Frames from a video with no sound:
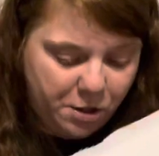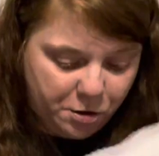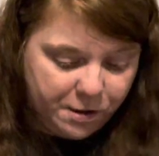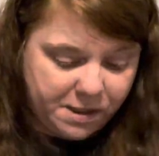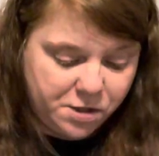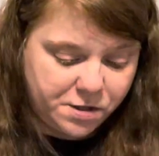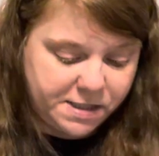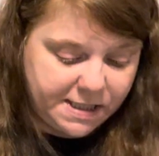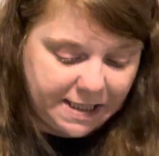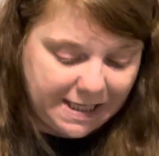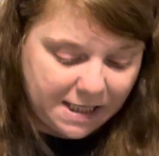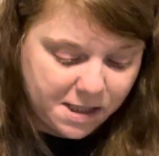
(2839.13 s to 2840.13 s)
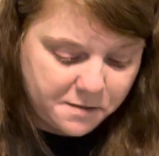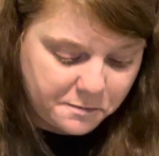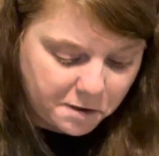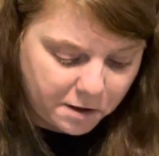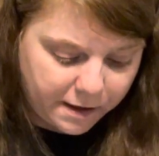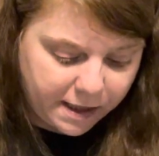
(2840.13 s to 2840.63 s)
you're interested in
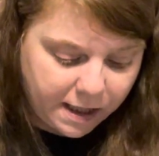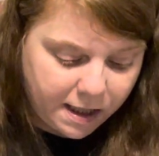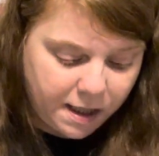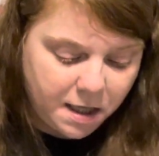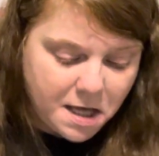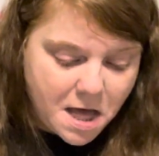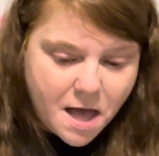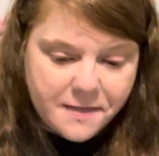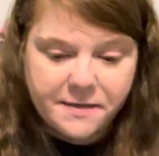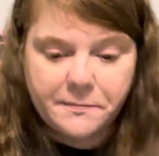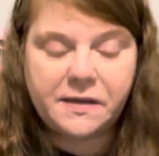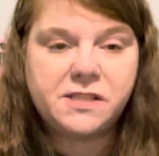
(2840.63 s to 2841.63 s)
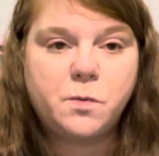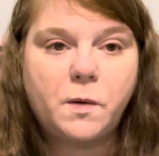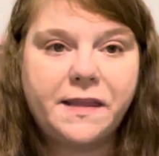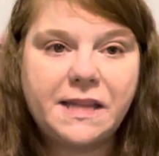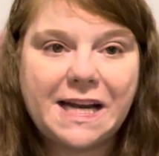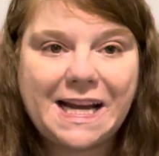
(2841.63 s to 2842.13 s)
parking, the best way
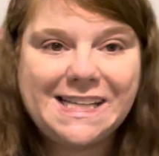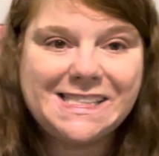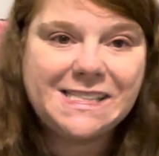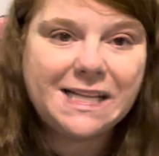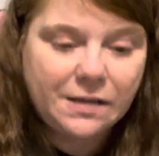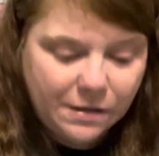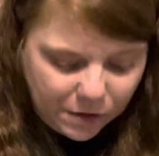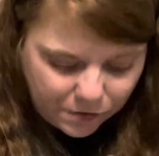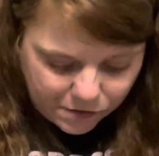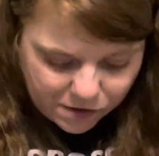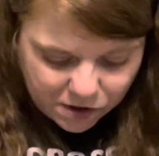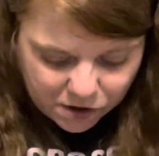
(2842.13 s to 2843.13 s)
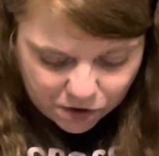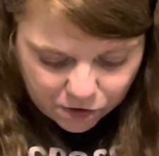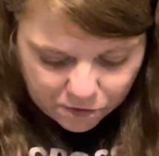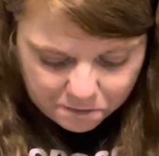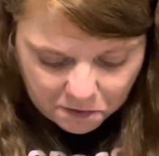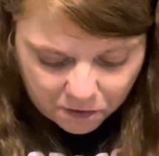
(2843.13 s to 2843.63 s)
that I can tell you to
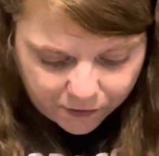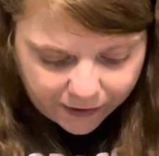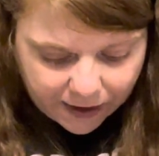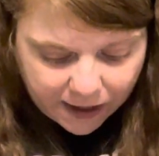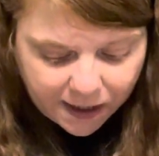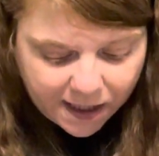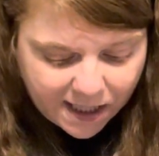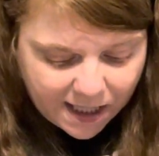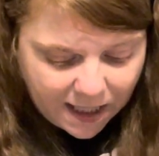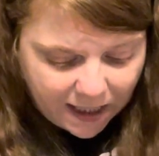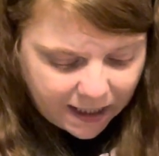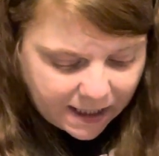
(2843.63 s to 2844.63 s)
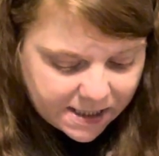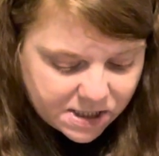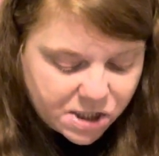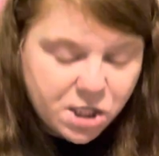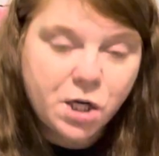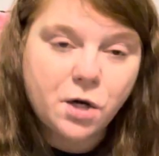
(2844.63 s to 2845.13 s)
do parking
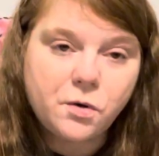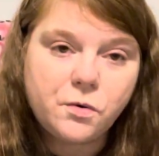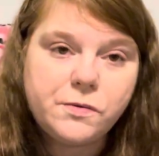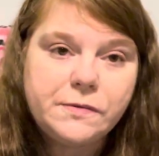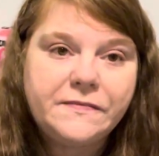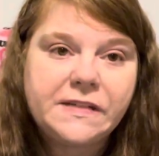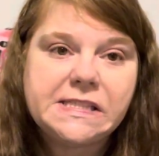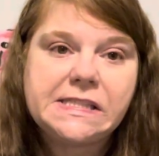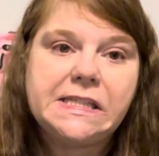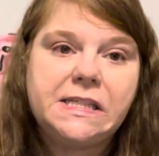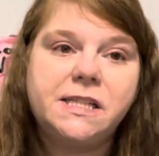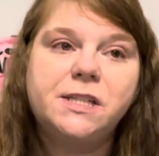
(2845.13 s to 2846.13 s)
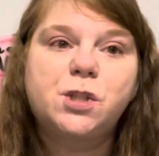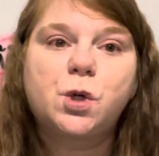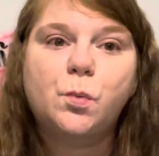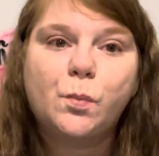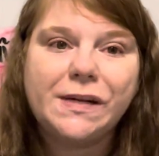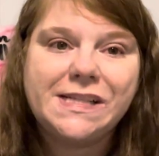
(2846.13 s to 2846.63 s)
is to go visit
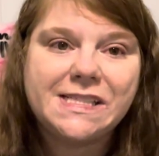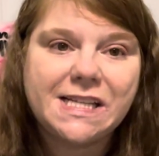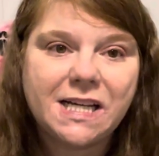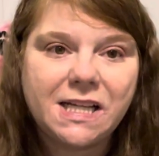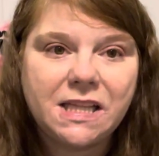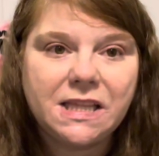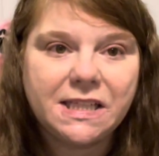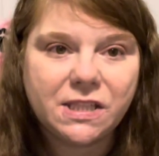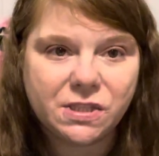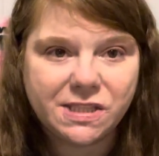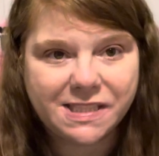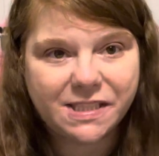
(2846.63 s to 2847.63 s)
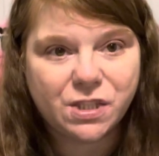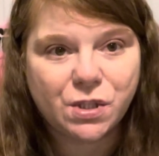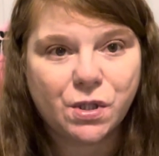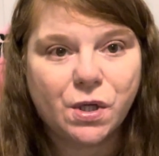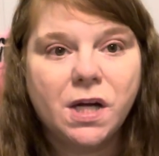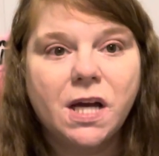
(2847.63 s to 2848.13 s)
Teresa Little
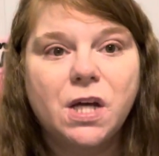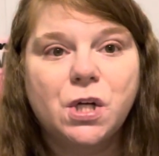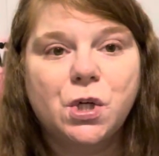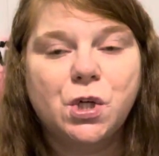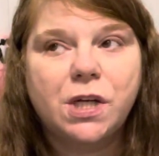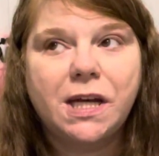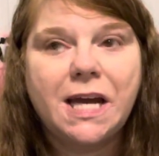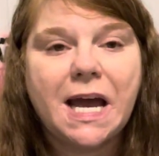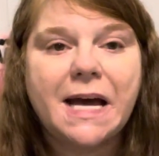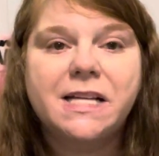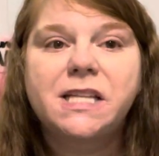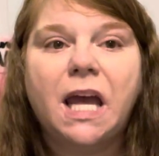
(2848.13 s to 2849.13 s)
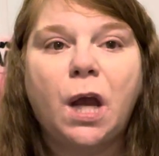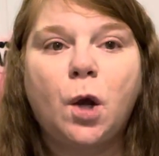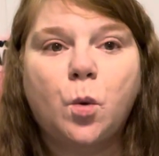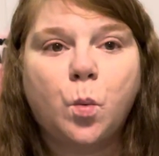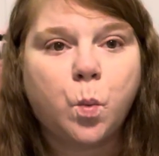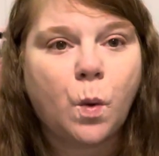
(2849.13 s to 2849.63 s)
Stitcher. She has a
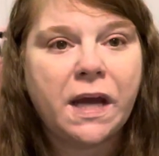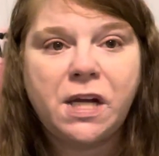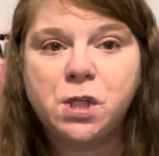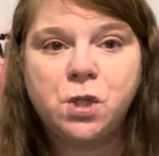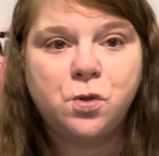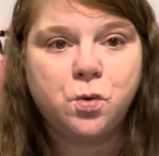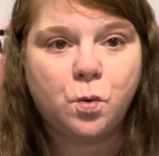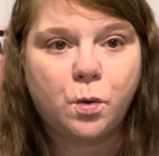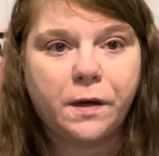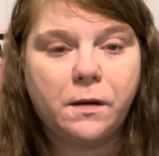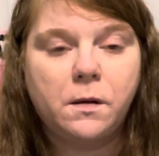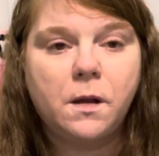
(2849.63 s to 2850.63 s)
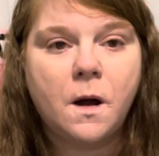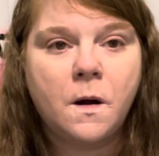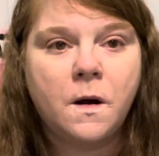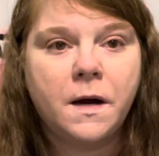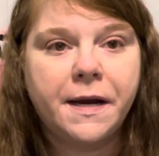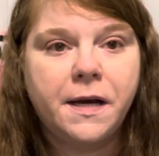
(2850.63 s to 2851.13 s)
great tutorial
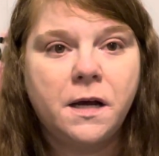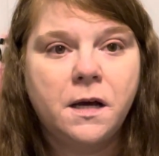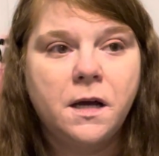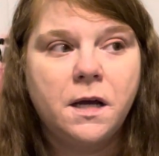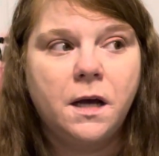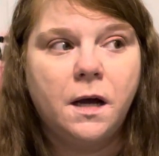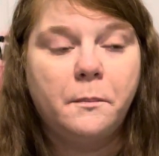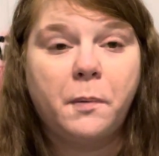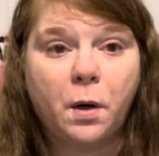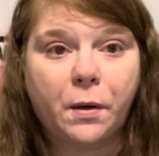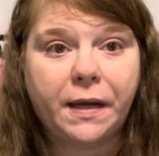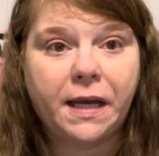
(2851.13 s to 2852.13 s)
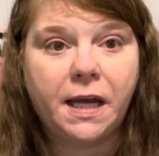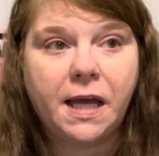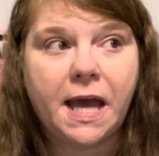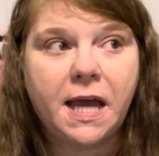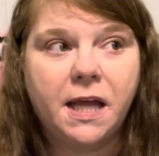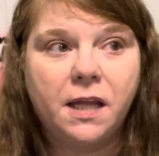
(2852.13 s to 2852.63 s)
on parking
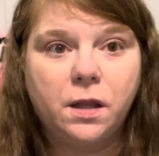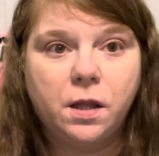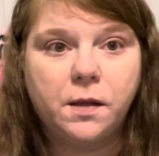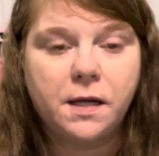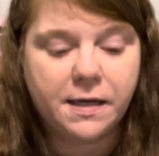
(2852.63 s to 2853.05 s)
and